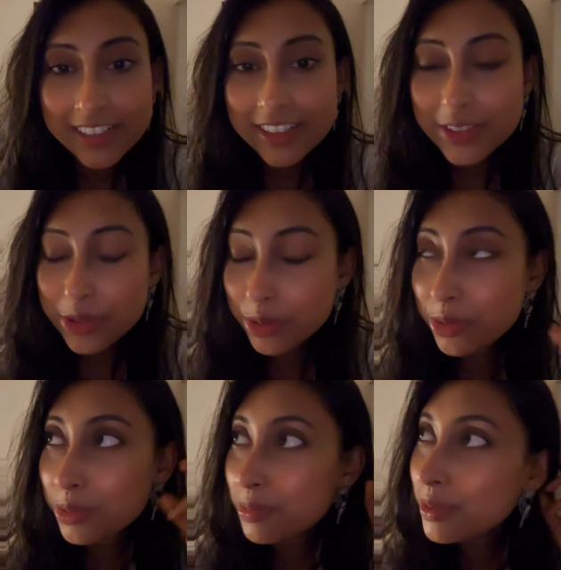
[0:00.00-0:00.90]

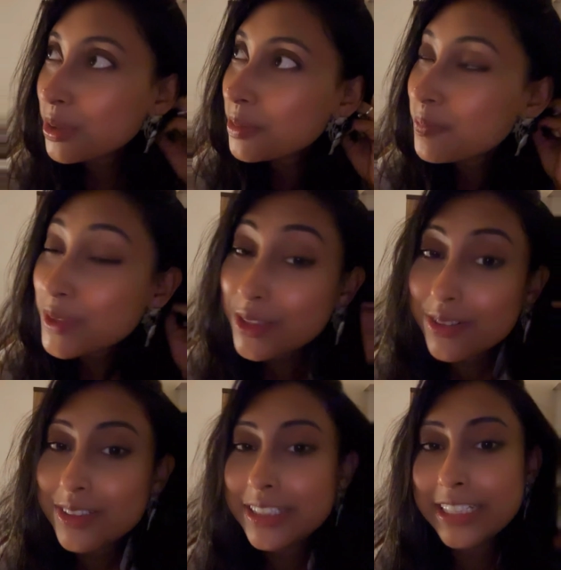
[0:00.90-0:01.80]
So the
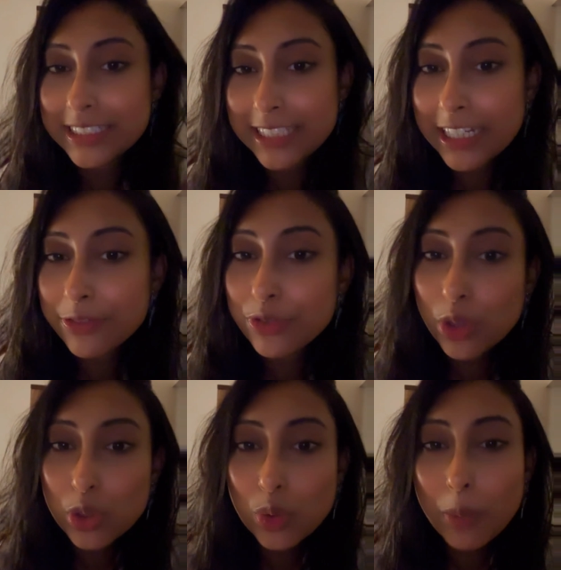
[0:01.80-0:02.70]
third thing is that, if you
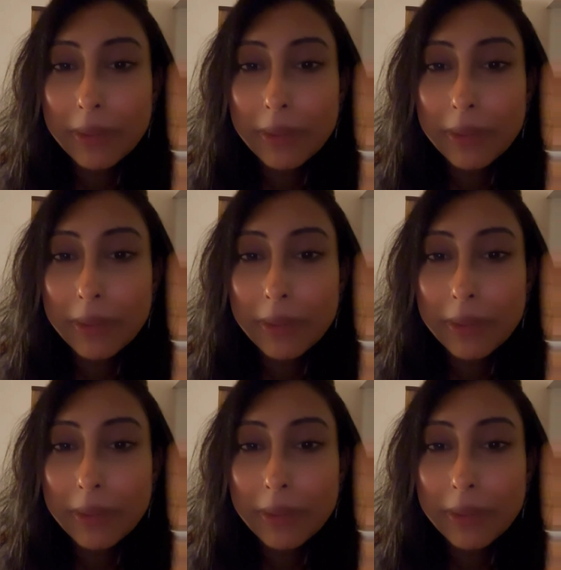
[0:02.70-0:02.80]
all know,